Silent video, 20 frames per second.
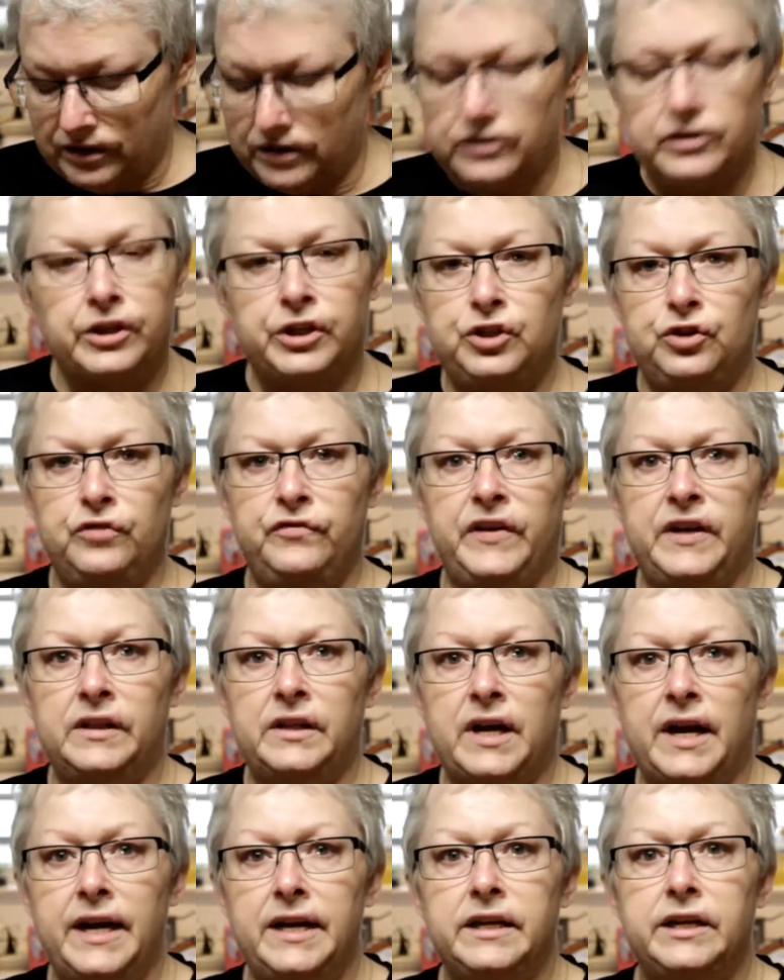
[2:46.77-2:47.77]
The UV
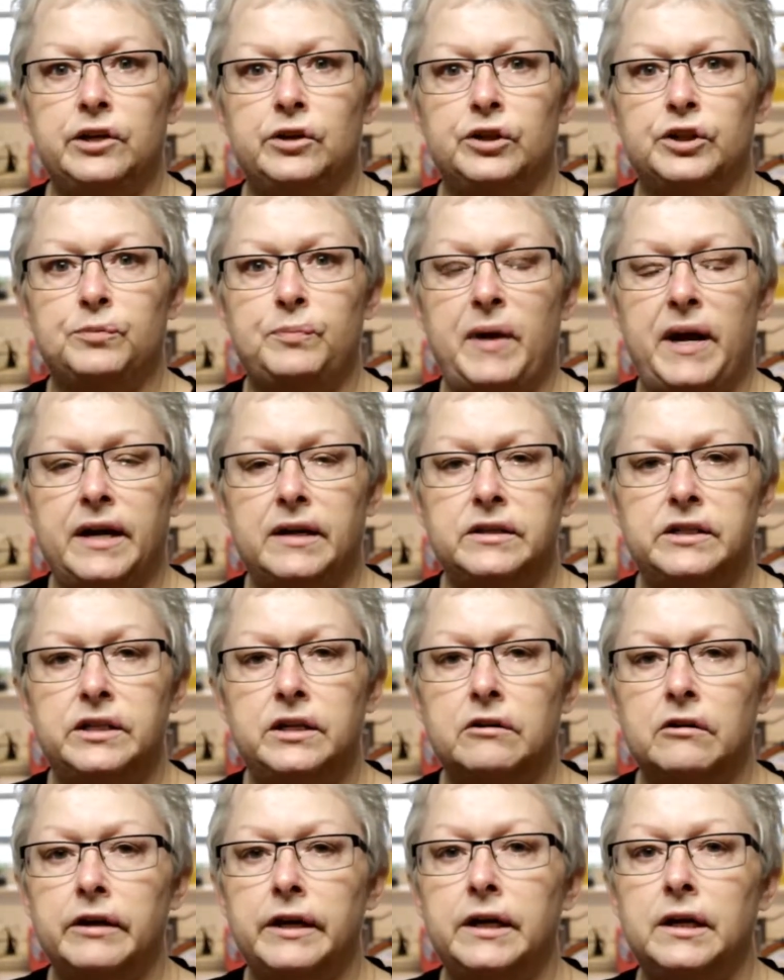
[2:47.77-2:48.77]
light kills
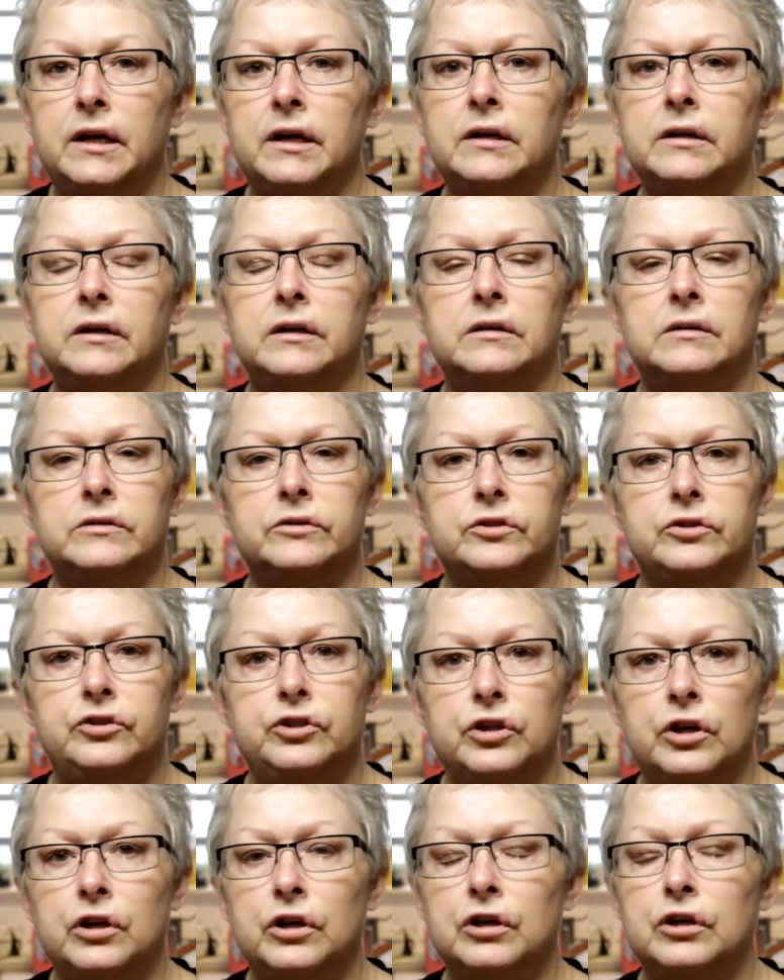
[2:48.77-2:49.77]
bacteria, kills
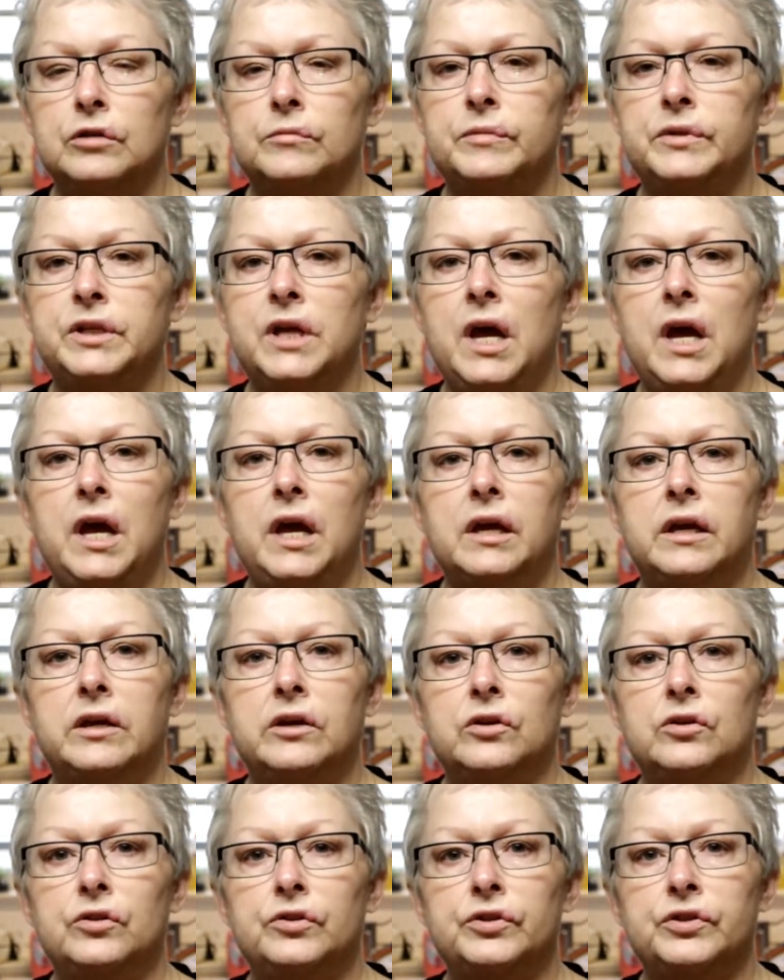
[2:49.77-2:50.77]
germs,
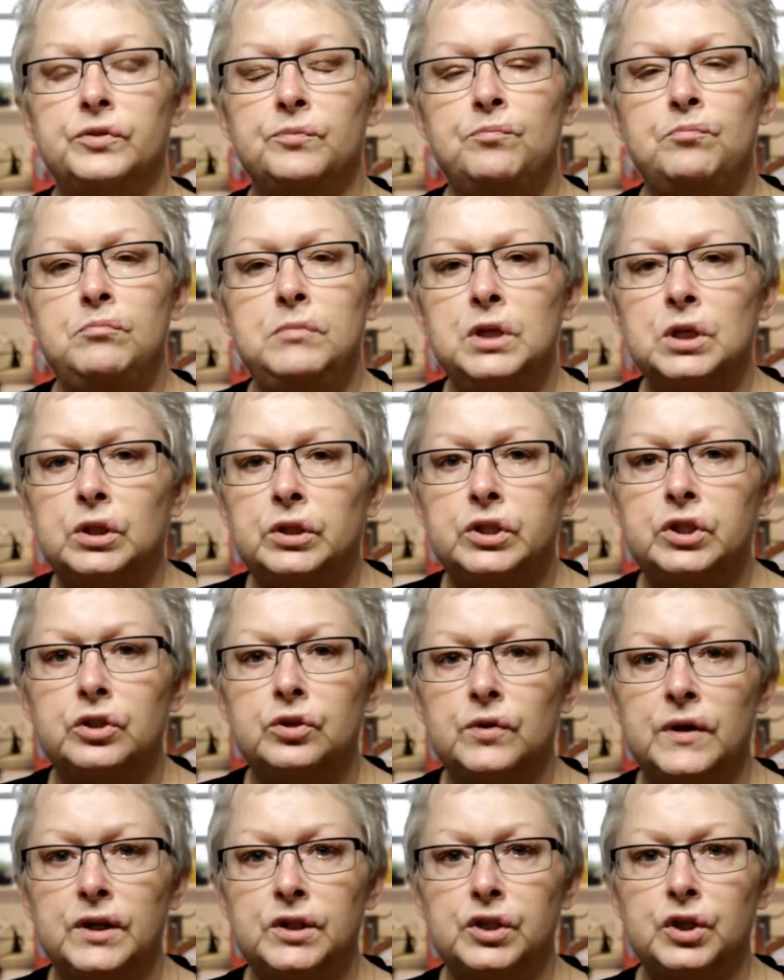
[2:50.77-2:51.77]
kills mildew
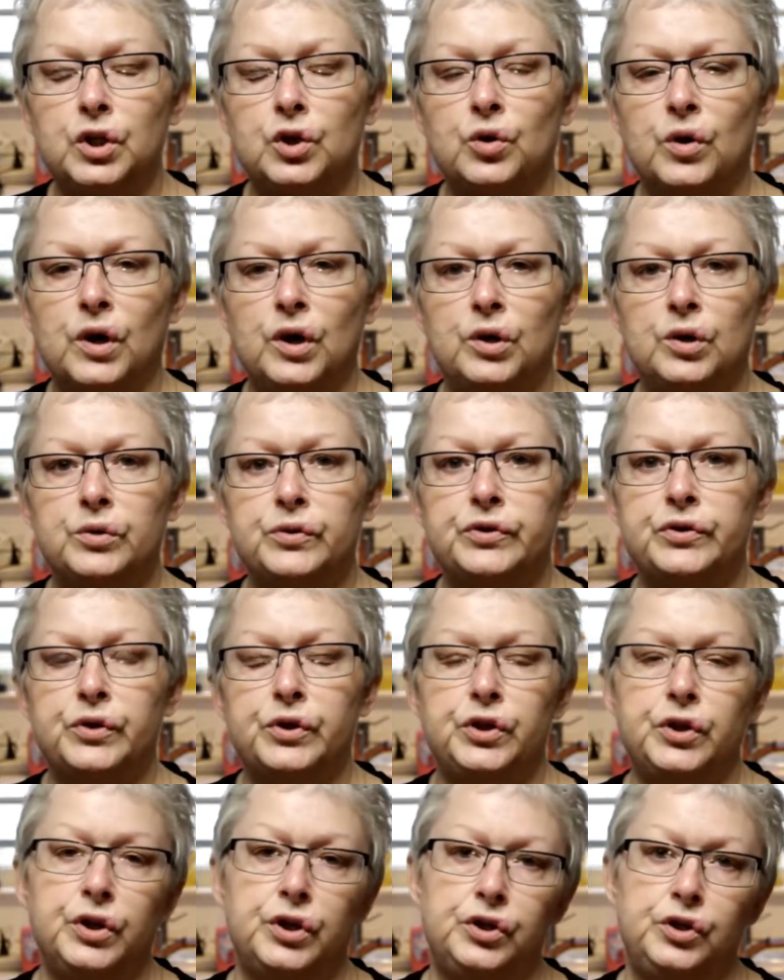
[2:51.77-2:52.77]
as it grows, so
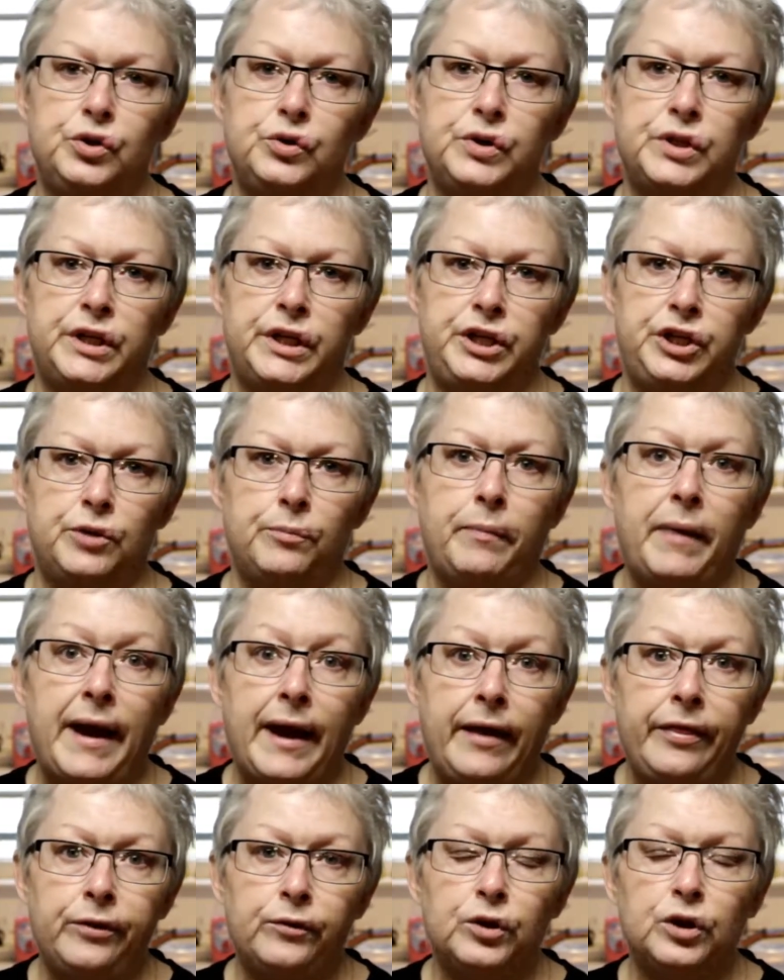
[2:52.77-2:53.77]
you could use it in your
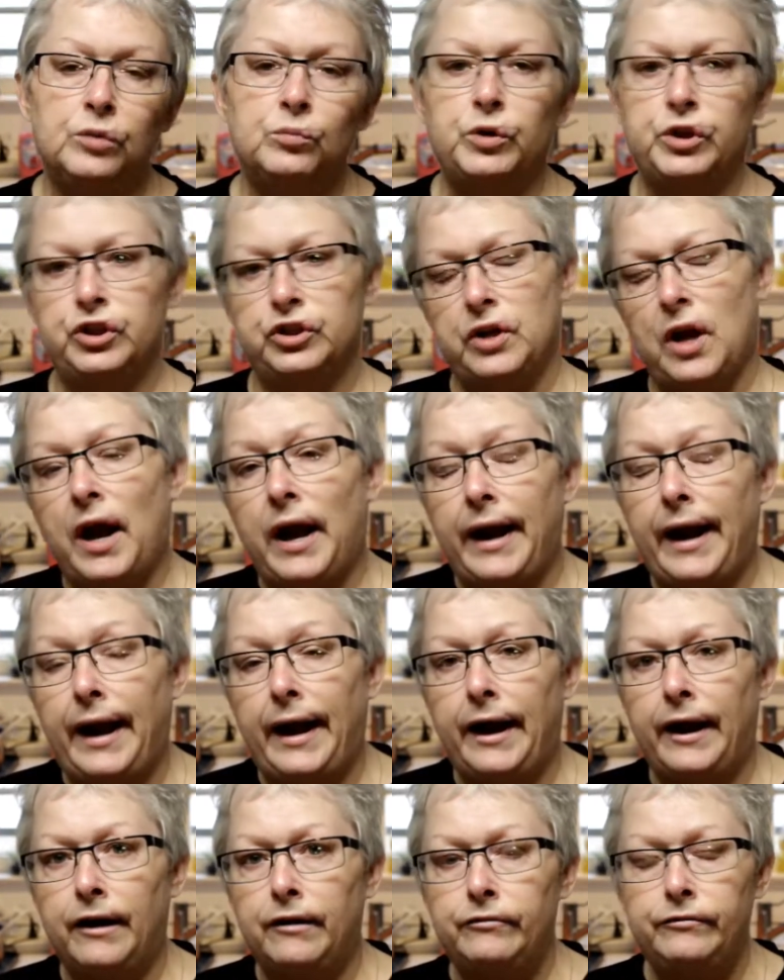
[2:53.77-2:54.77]
bathroom, which I
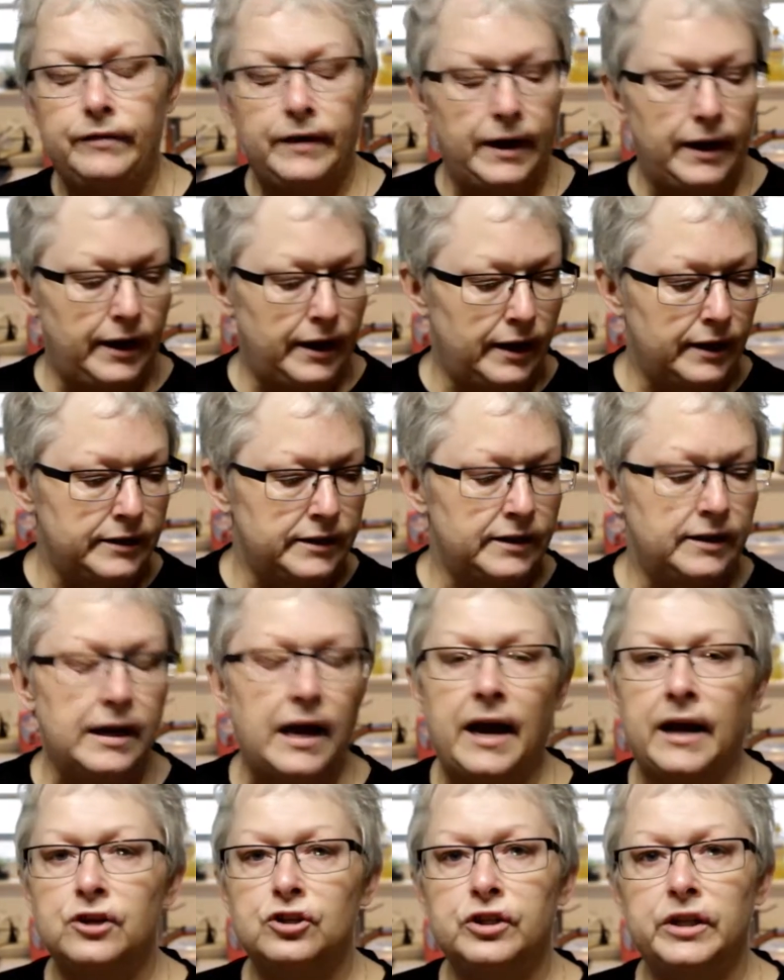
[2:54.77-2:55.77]
have, and it
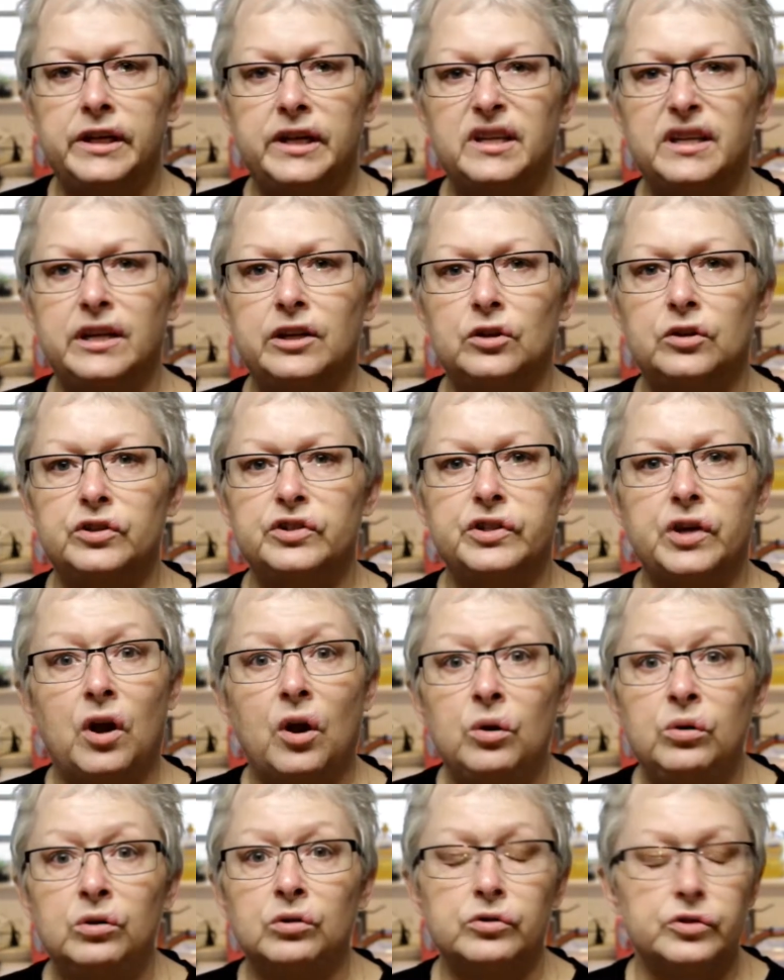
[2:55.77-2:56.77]
kills
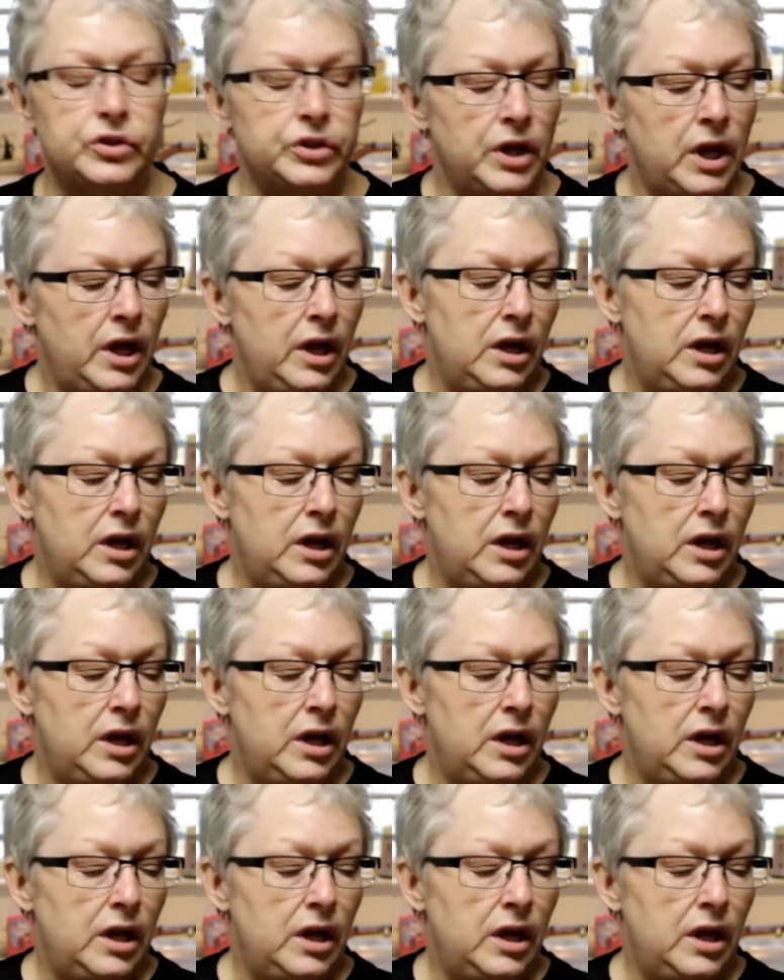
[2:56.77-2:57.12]
odors.